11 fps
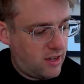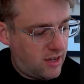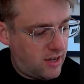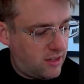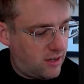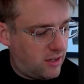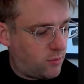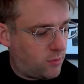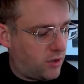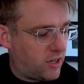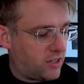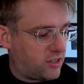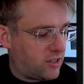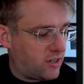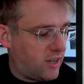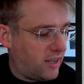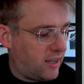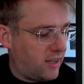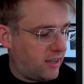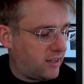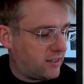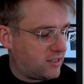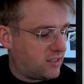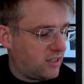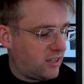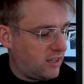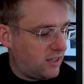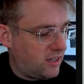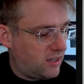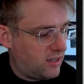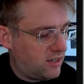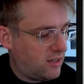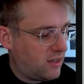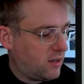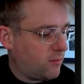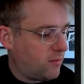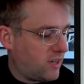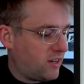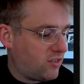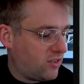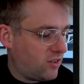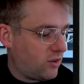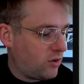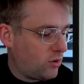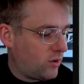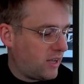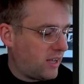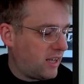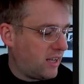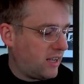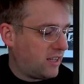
and the other parts are a and c minus 2a